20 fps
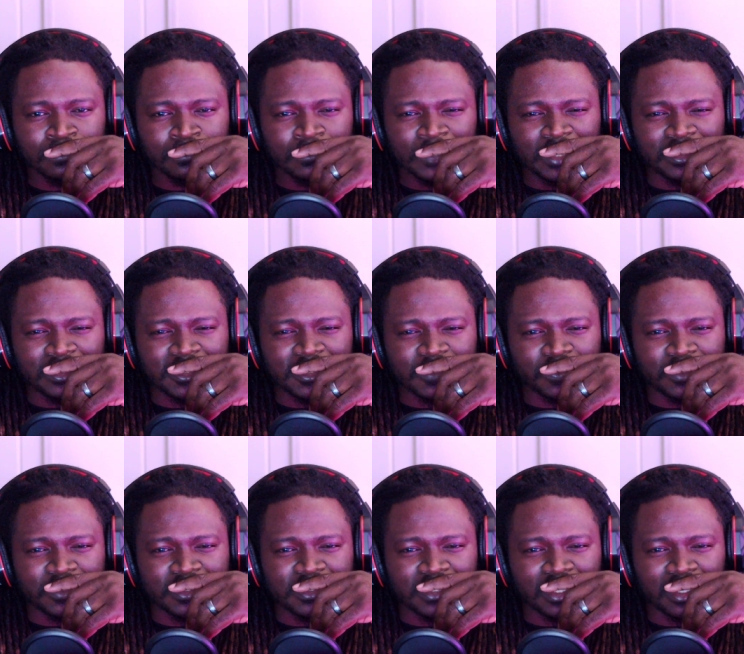this one
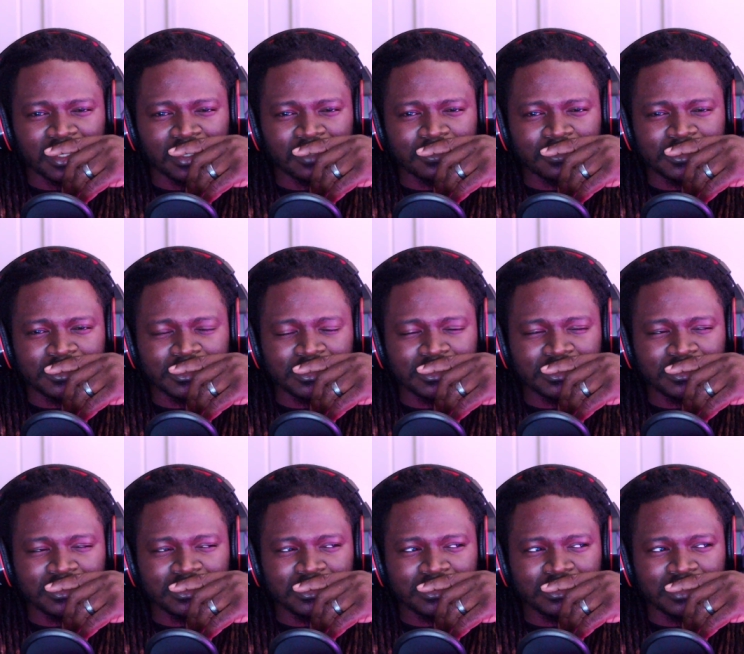is a
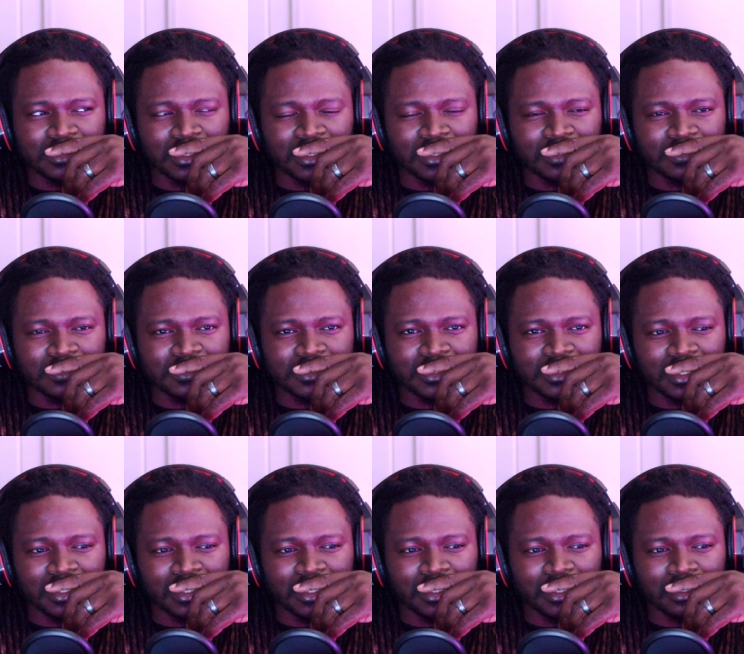LG a
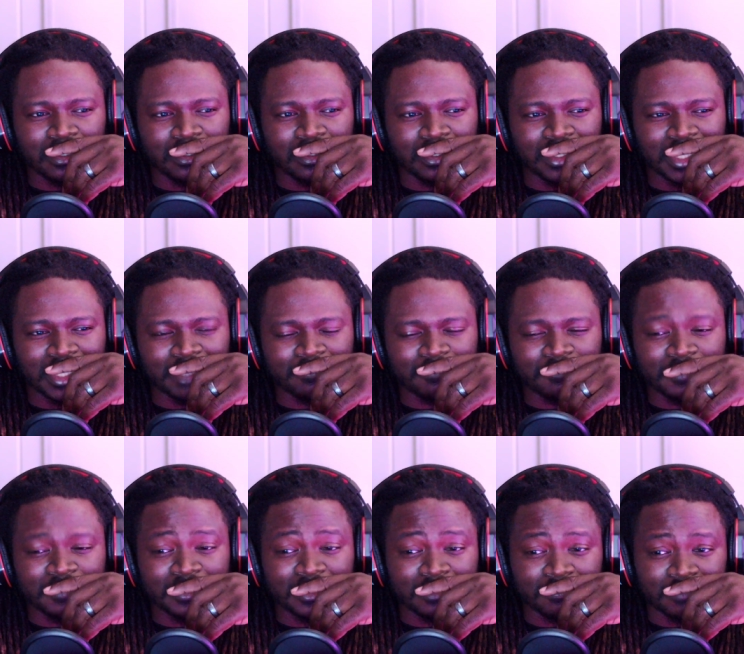LGA
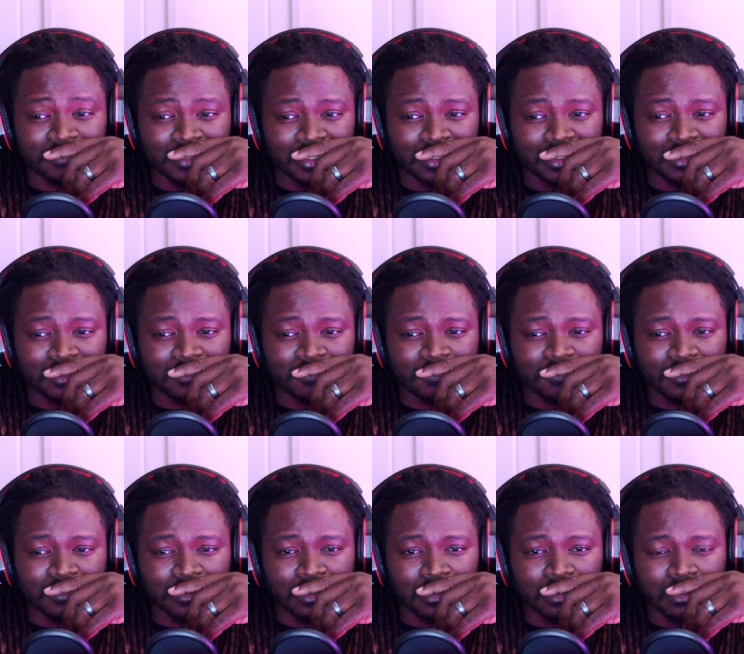1155
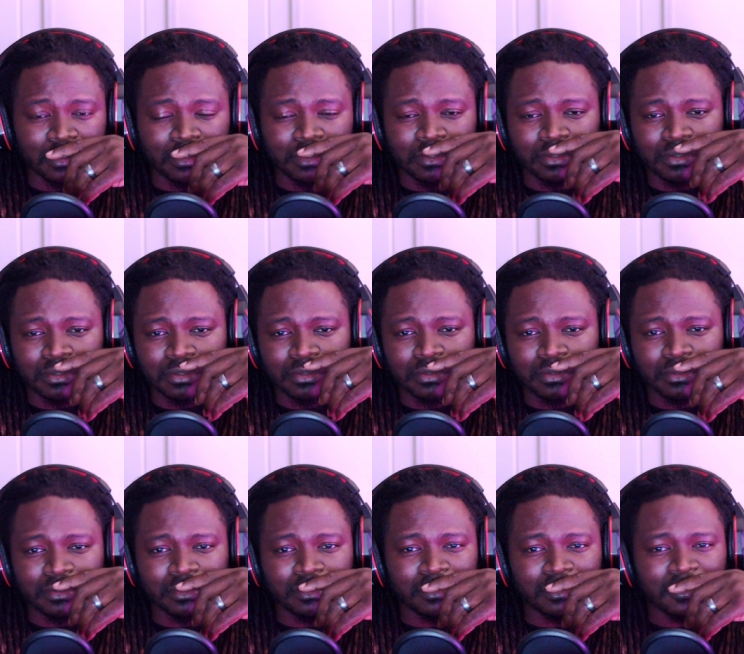
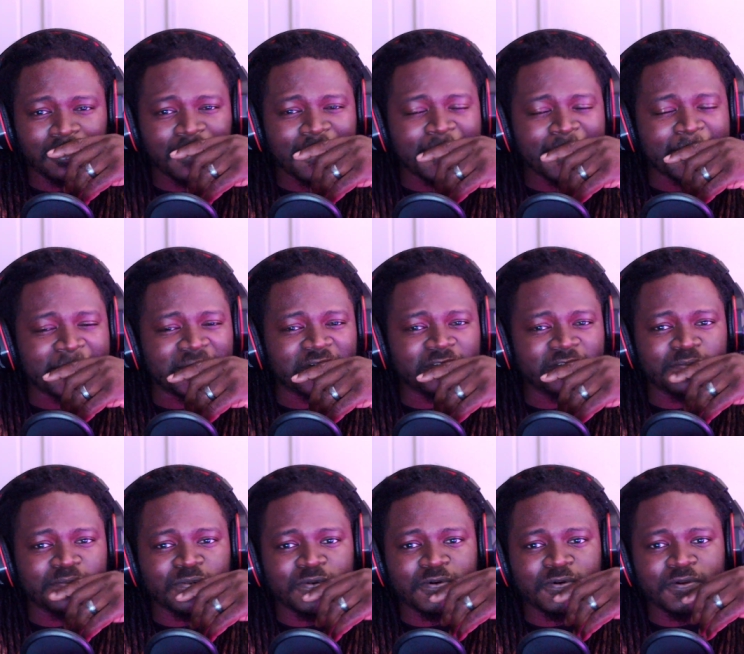uh,
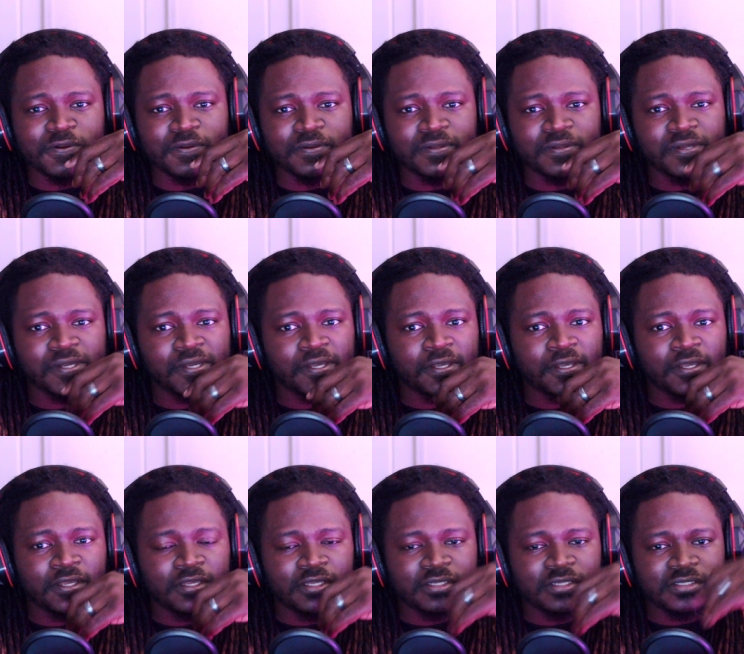motherboard.
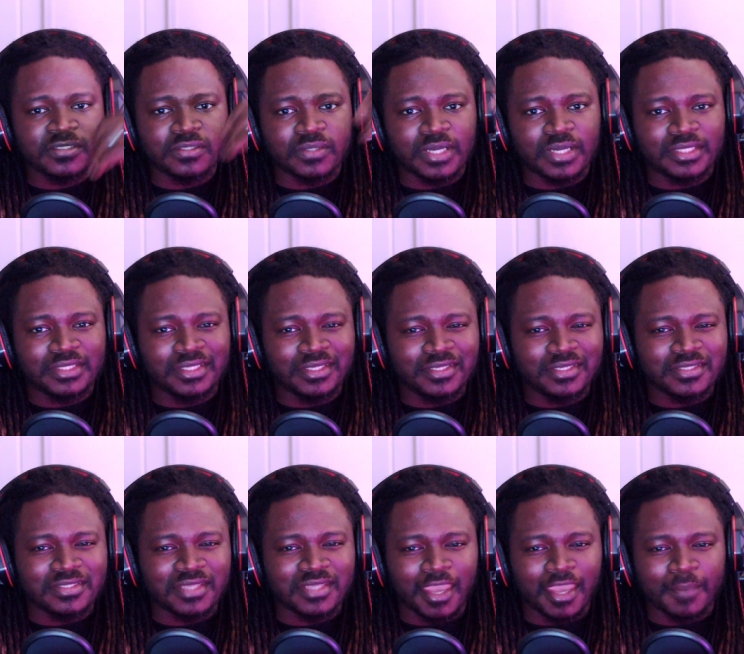So I think
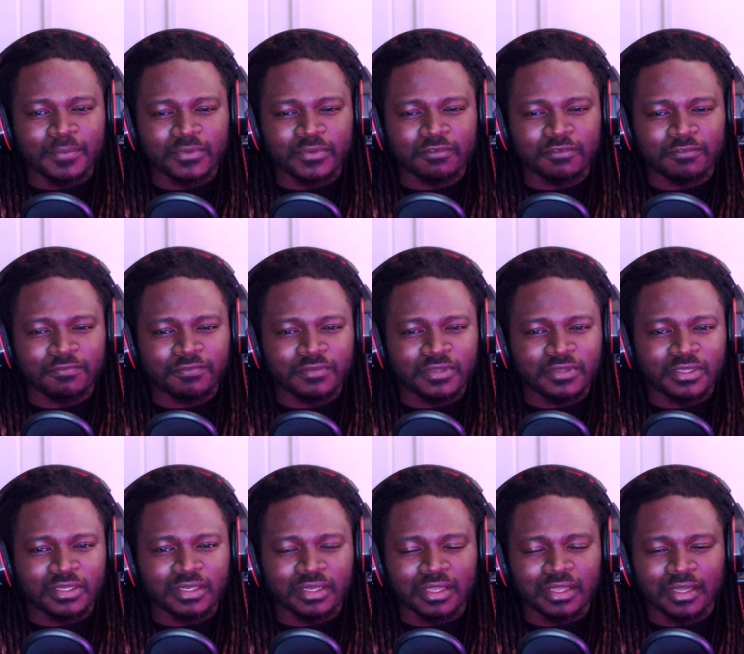it's able to
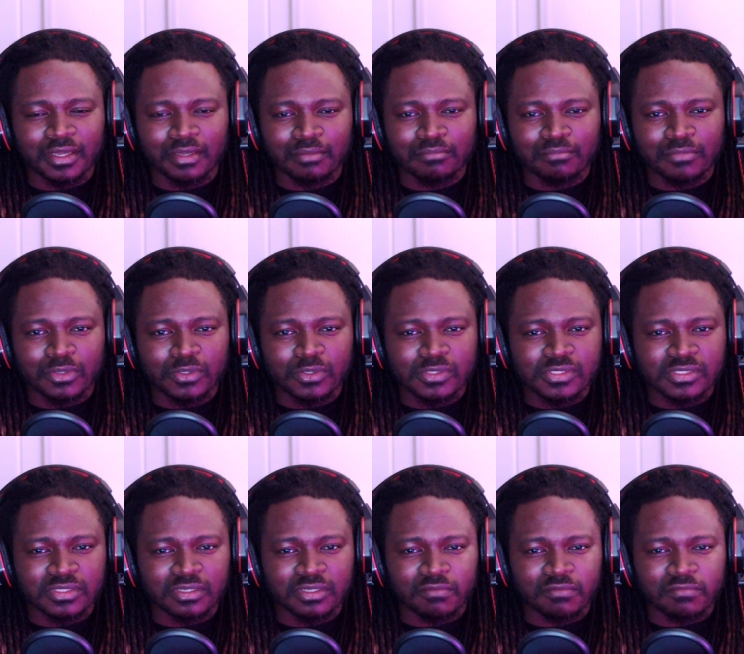fit like
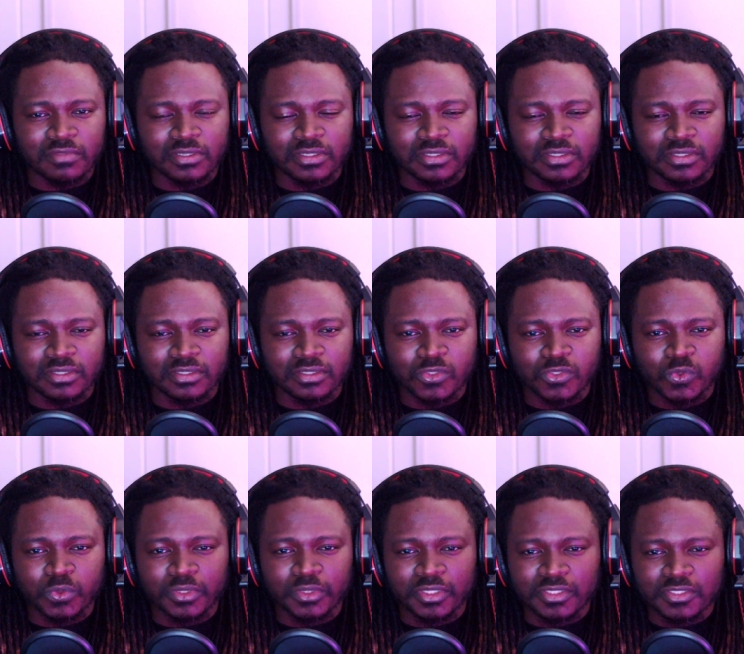most of the
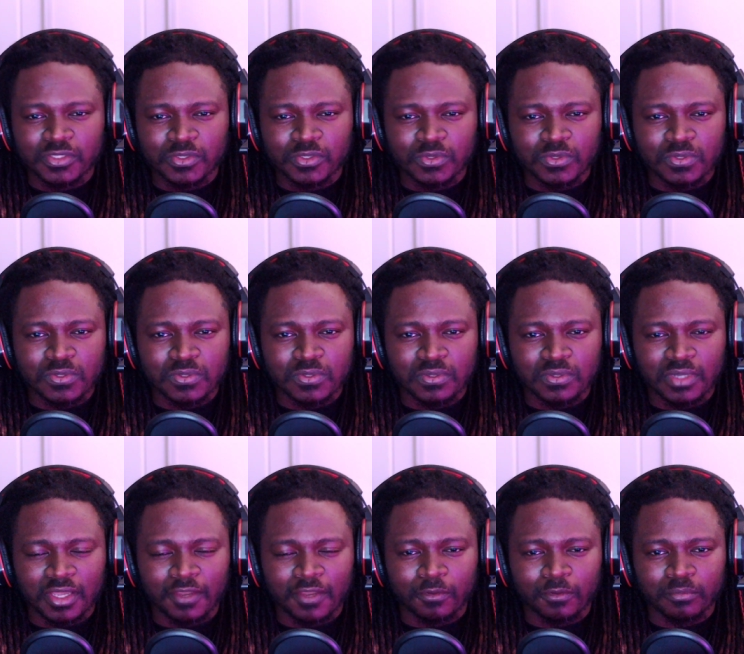22
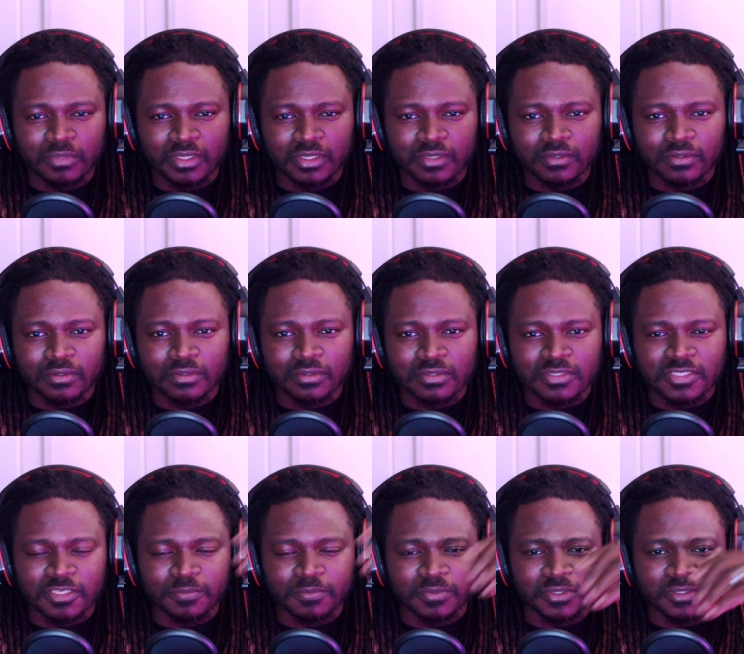nanometer
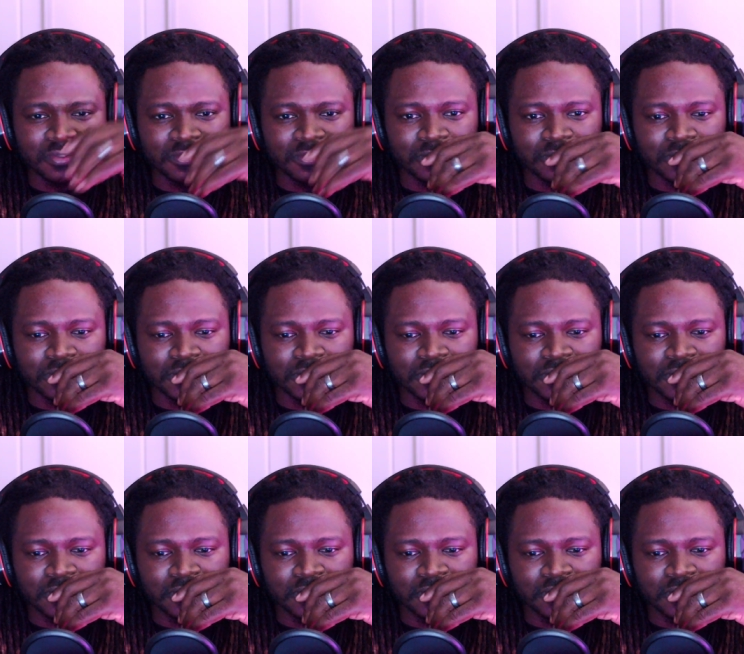CPUs.